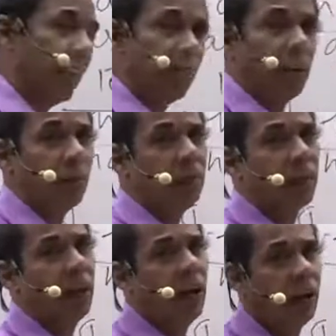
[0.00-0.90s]
the exams,
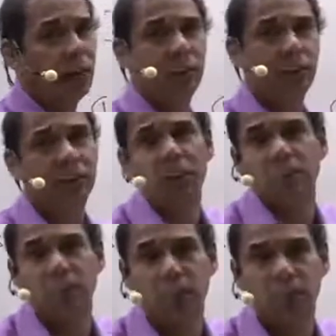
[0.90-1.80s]
had.
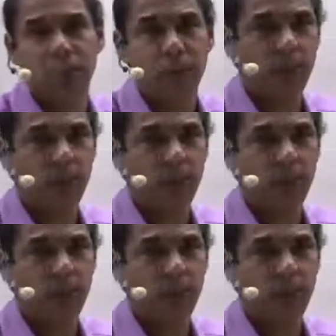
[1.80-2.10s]
That's all.